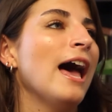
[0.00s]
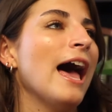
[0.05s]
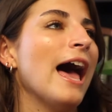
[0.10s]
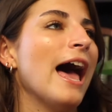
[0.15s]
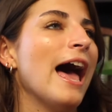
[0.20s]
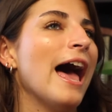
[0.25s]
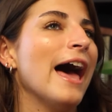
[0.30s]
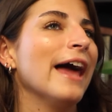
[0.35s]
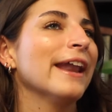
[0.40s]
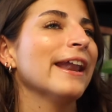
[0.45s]

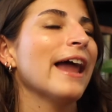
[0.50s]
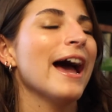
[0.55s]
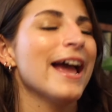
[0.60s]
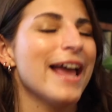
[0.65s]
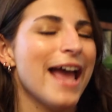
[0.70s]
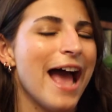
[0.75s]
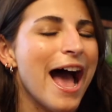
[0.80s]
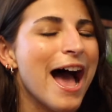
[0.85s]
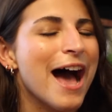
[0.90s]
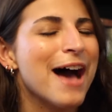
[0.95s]
and I
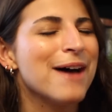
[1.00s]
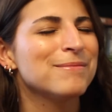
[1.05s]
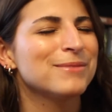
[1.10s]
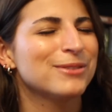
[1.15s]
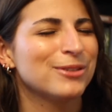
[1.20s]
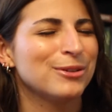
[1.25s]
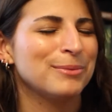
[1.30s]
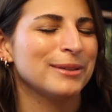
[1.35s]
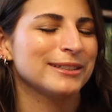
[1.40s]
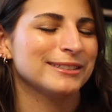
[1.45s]
am
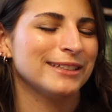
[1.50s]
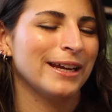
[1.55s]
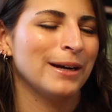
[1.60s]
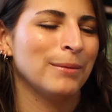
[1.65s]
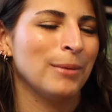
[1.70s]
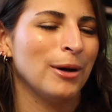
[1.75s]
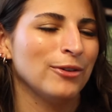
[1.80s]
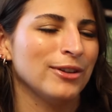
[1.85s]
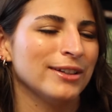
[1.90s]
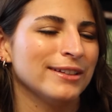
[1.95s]
super excited
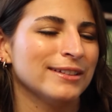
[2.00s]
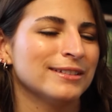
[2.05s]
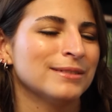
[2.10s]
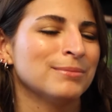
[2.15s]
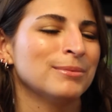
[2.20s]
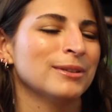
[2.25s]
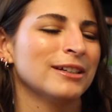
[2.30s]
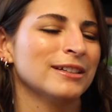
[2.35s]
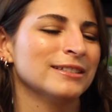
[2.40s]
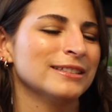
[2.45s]
about this
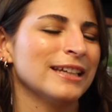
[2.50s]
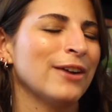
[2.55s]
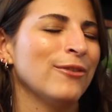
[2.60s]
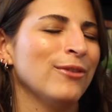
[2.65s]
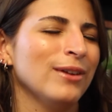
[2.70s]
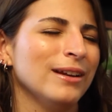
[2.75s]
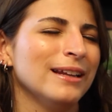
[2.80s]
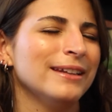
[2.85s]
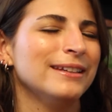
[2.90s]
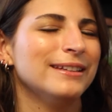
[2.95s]
because I
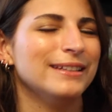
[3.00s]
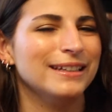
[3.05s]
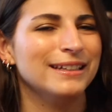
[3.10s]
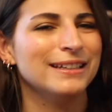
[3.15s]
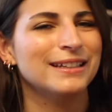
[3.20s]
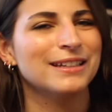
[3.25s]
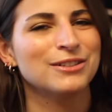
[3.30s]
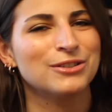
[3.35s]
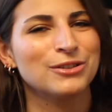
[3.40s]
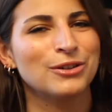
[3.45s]
really did
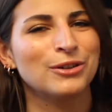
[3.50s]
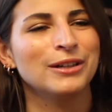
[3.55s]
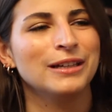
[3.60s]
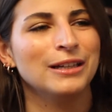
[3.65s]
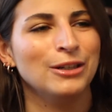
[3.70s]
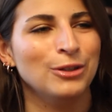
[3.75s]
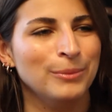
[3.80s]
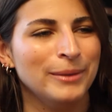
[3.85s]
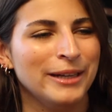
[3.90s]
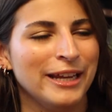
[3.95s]
enjoy
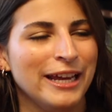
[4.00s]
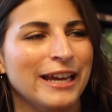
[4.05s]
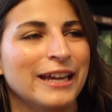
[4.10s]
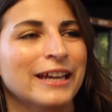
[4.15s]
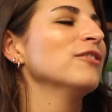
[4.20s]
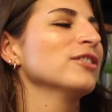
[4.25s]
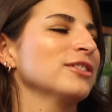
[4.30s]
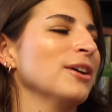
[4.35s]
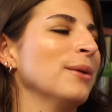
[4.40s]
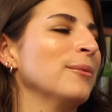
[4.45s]
Illuminae.
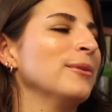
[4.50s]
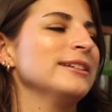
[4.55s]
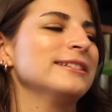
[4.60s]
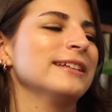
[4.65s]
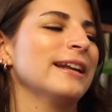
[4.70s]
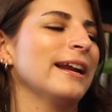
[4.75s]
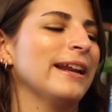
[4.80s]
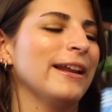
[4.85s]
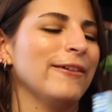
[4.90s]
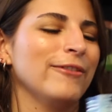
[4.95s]
For some
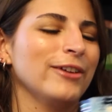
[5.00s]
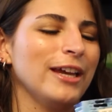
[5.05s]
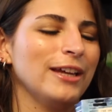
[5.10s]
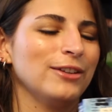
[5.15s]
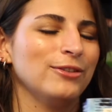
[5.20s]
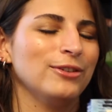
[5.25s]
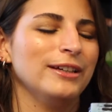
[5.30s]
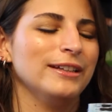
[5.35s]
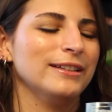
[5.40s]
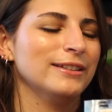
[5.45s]
reason I never get
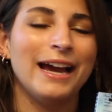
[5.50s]
to it.